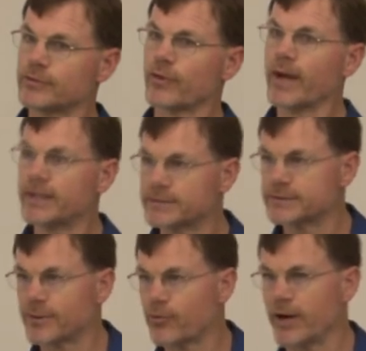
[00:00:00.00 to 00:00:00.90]

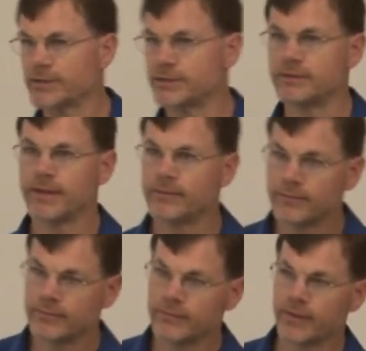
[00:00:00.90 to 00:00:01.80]
greatest depression that,
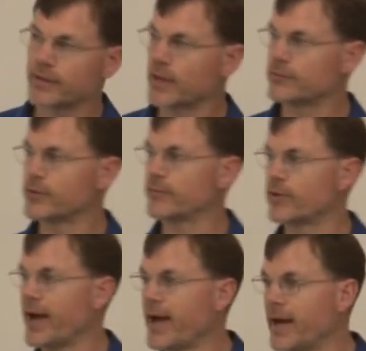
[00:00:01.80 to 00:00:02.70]
that the country ever
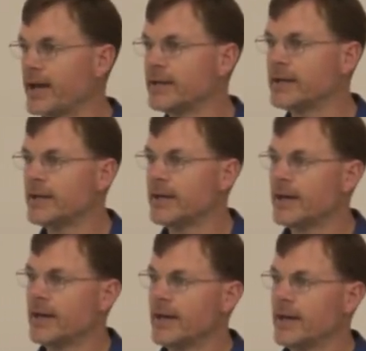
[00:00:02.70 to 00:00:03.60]
had,
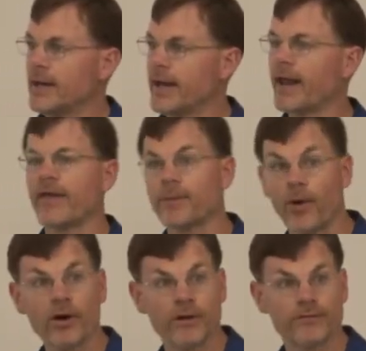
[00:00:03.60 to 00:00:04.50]
and I think
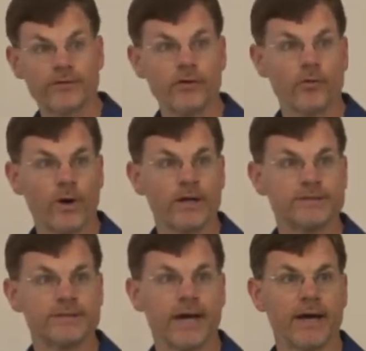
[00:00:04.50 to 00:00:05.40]
part of it too
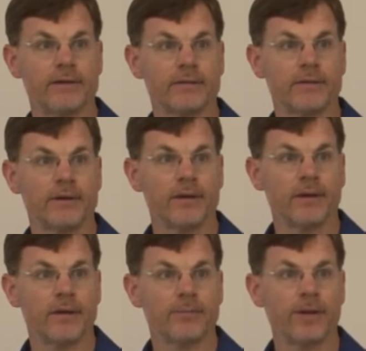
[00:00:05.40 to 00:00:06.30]
was that
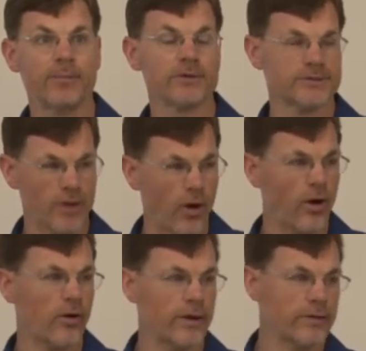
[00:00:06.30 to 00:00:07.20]
people
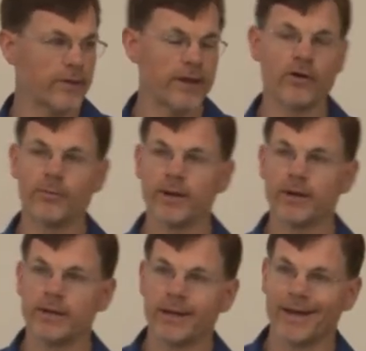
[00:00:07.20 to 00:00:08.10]
saw in the
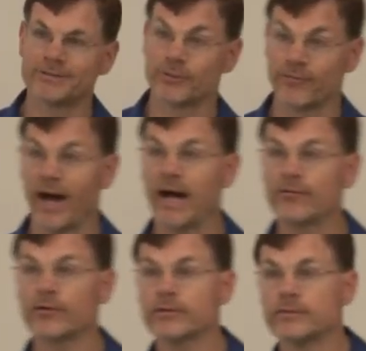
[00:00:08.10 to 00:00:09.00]
hillbilly a
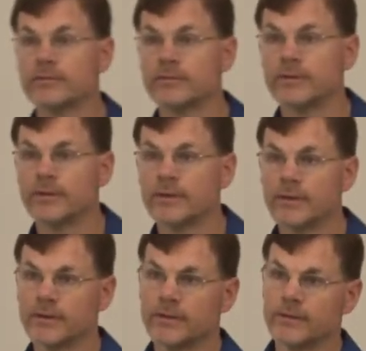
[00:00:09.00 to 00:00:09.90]
survivor,
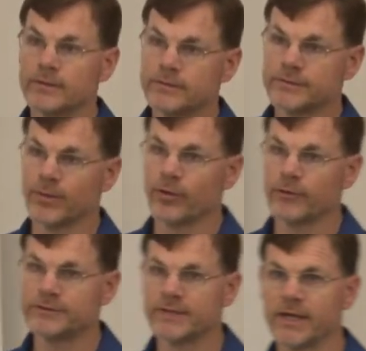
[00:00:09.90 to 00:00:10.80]
someone
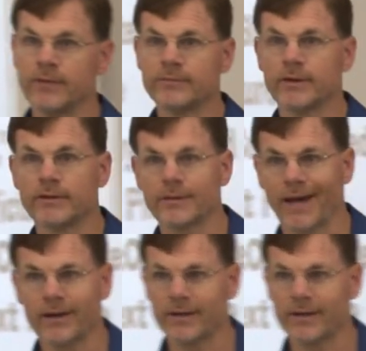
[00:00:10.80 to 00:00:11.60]
who seemed uh, kind of